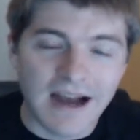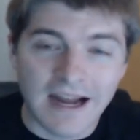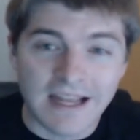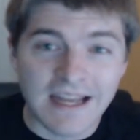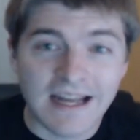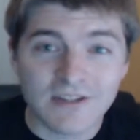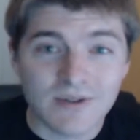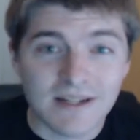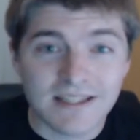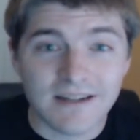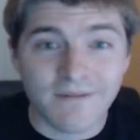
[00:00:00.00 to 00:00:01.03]
I can't
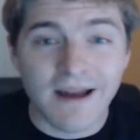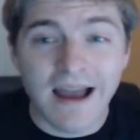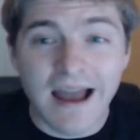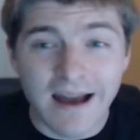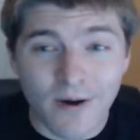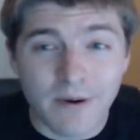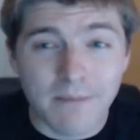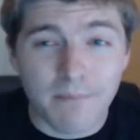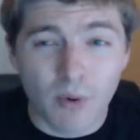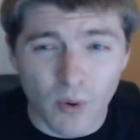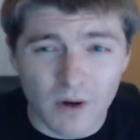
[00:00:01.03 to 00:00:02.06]
stress enough how
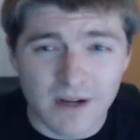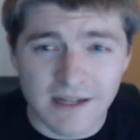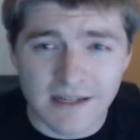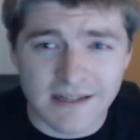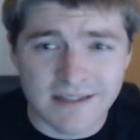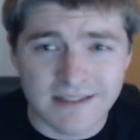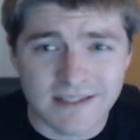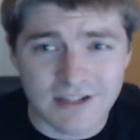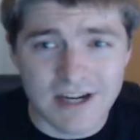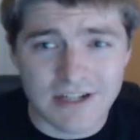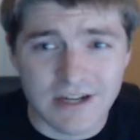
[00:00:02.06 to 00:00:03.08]
important it is
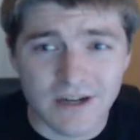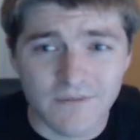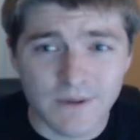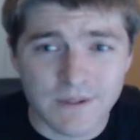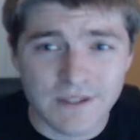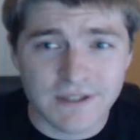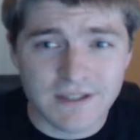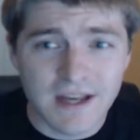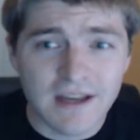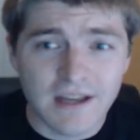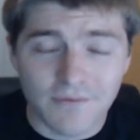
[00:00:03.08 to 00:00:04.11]
to change out your
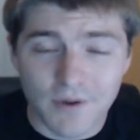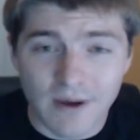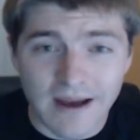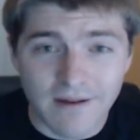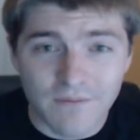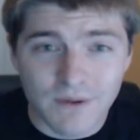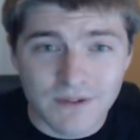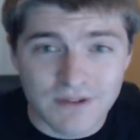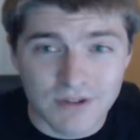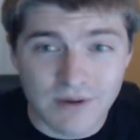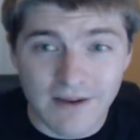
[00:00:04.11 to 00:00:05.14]
filters. If you have
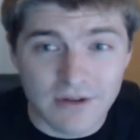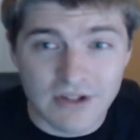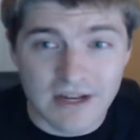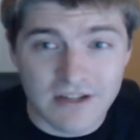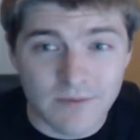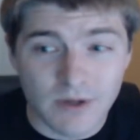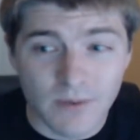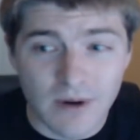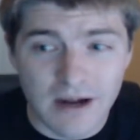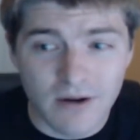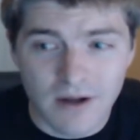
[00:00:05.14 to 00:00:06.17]
filters and you haven't changed them in a
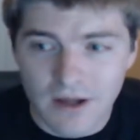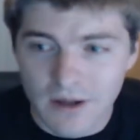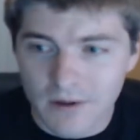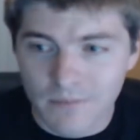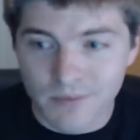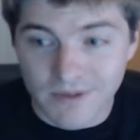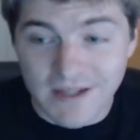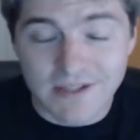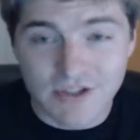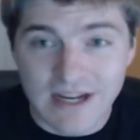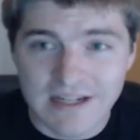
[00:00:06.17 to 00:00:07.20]
while,
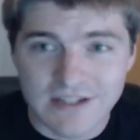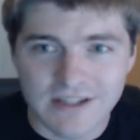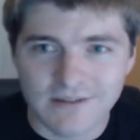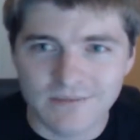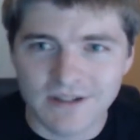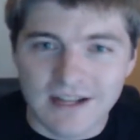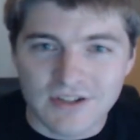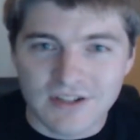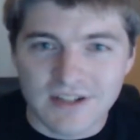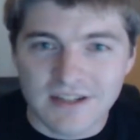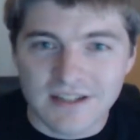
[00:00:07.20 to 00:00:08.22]
please change them. It's
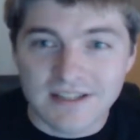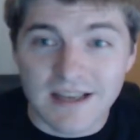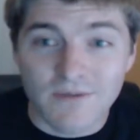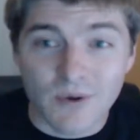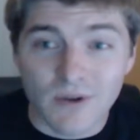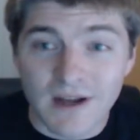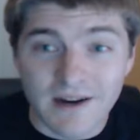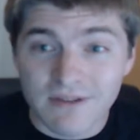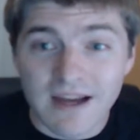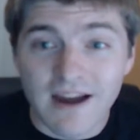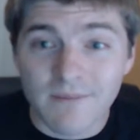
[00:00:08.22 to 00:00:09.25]
just going to save you a lot
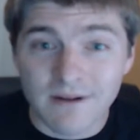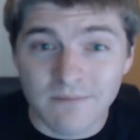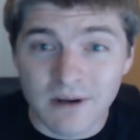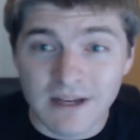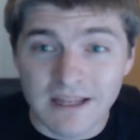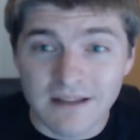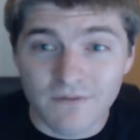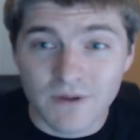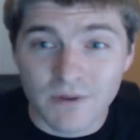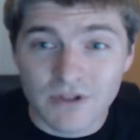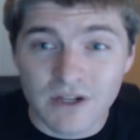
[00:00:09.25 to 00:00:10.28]
of time and money in the
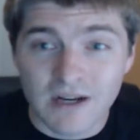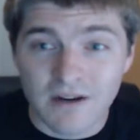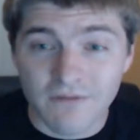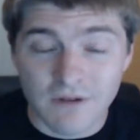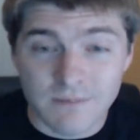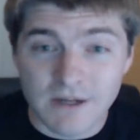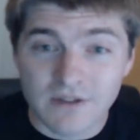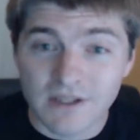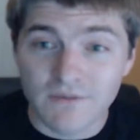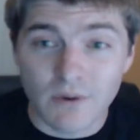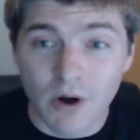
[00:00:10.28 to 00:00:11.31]
future,
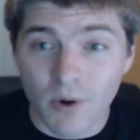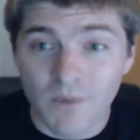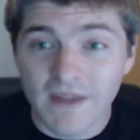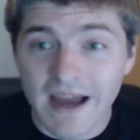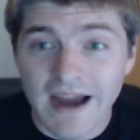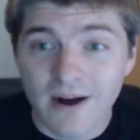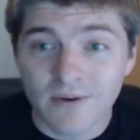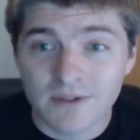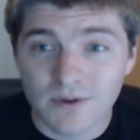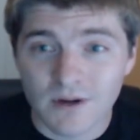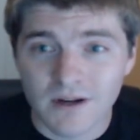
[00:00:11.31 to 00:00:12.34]
especially if you own the
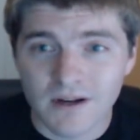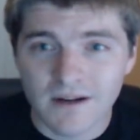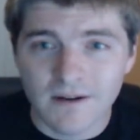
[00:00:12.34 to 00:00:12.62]
house, or